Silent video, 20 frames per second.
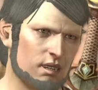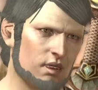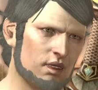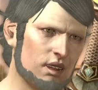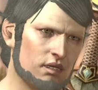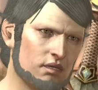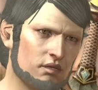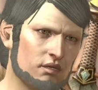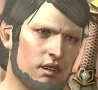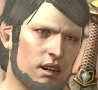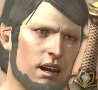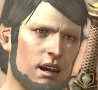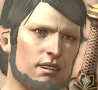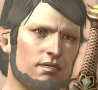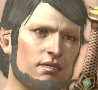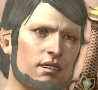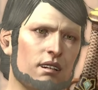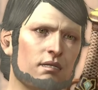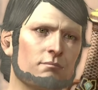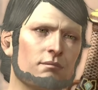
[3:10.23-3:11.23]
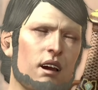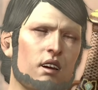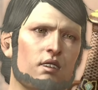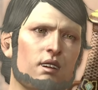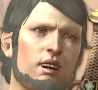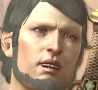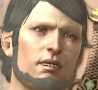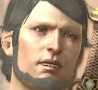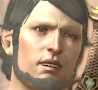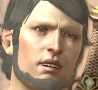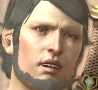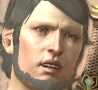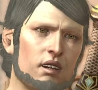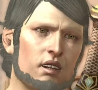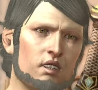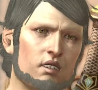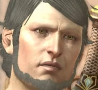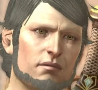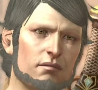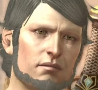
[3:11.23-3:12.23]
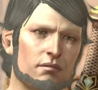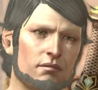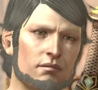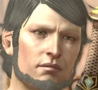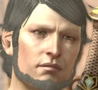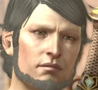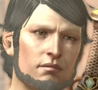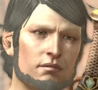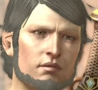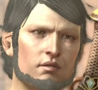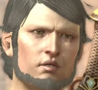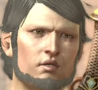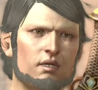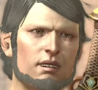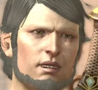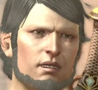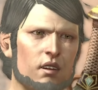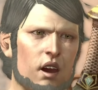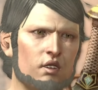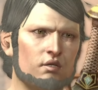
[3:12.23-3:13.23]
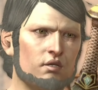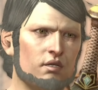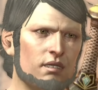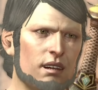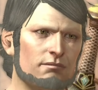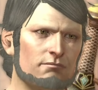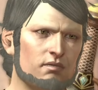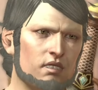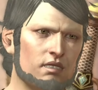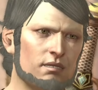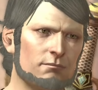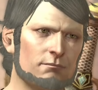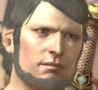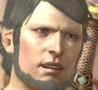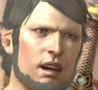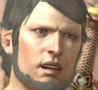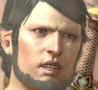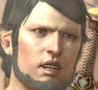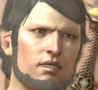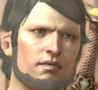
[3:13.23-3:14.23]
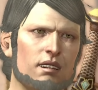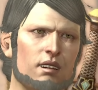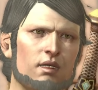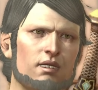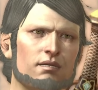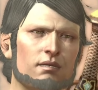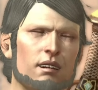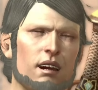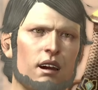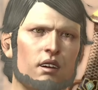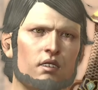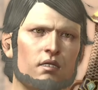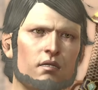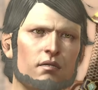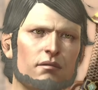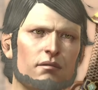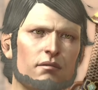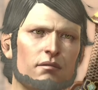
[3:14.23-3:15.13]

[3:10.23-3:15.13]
in there, asking about the healer. We know what happens to mages in this town.